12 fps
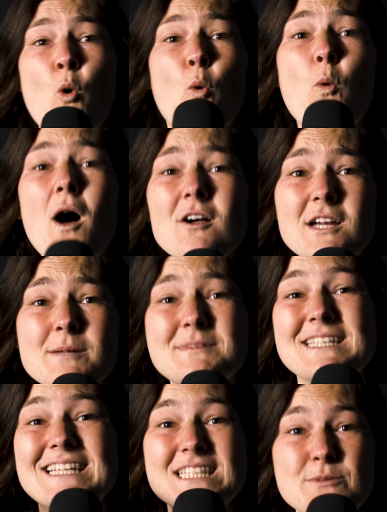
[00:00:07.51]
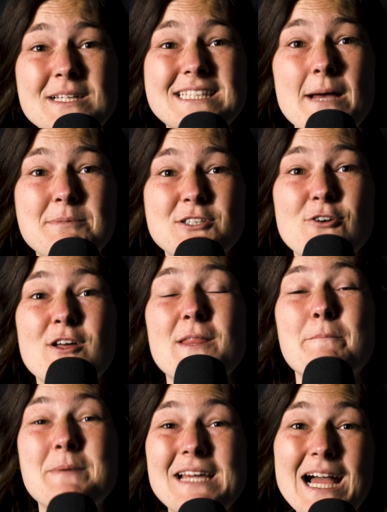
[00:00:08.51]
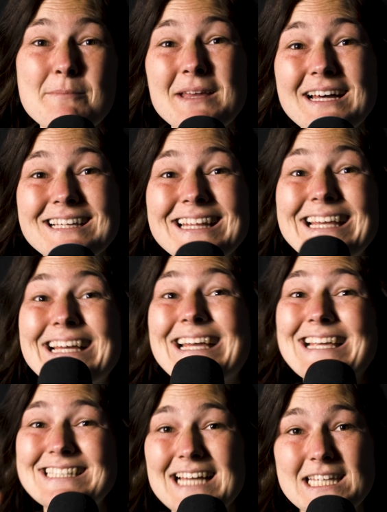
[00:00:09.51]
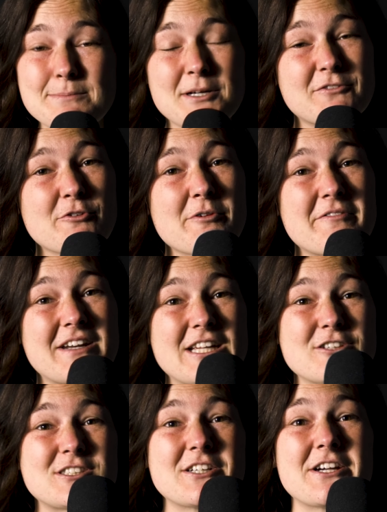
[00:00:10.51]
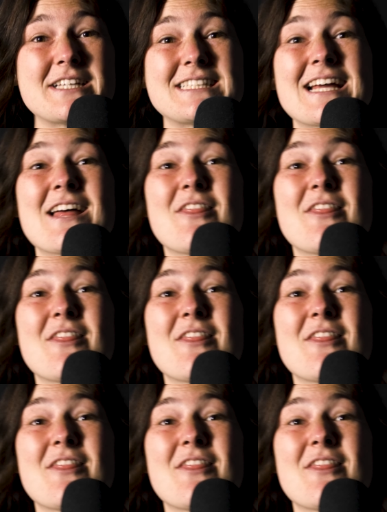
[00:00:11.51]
Welcome to this week's episode of the BIBLE Is That the Book for Me video series.